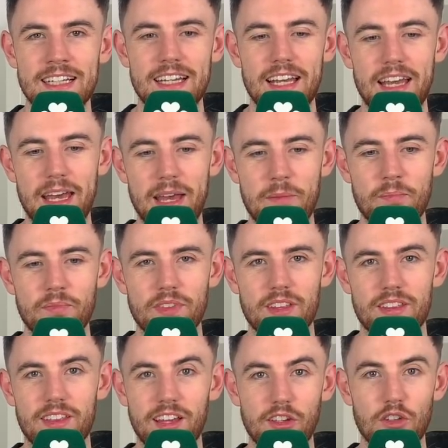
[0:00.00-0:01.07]
Um,
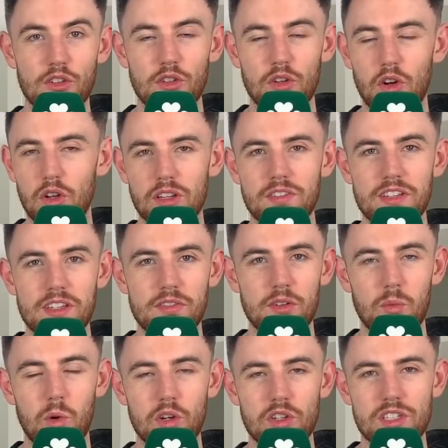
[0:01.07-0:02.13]
thank you to all of you for
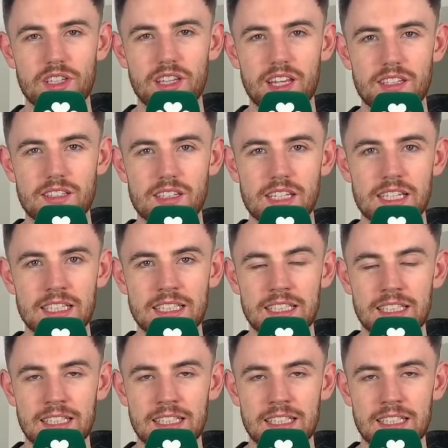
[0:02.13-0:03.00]
watching this year.